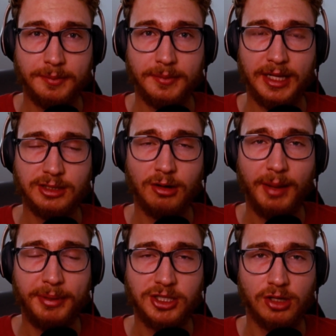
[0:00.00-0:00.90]
That's how I
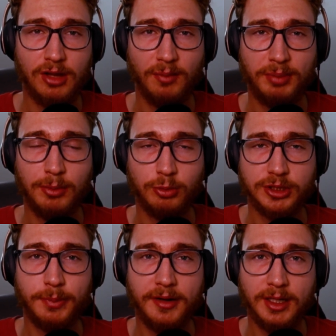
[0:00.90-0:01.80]
picture a lot of people
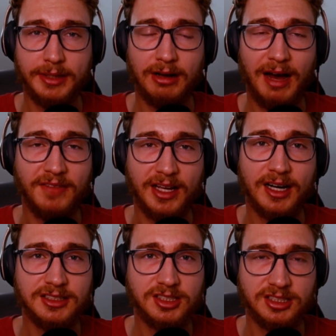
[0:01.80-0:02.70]
responding, but they don't have the
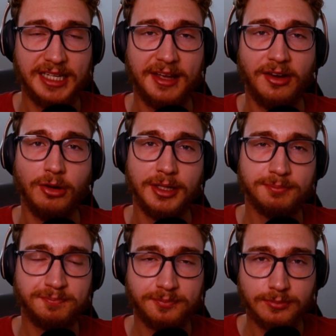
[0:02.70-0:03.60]
guts to say they do it.
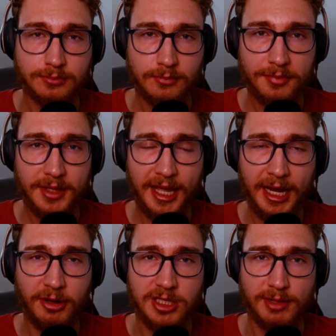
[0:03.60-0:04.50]

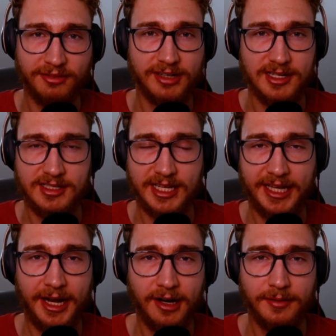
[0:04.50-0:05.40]
Anyways, my friends, take
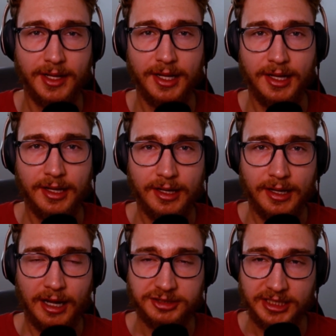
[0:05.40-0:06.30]
care.
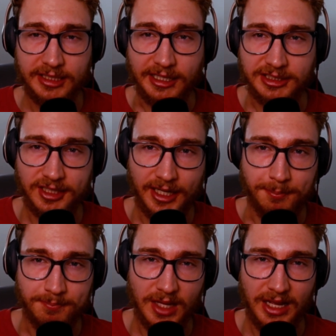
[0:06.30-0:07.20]
I'll see you next time.
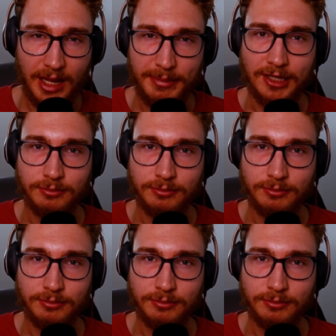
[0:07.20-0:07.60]
I'm out.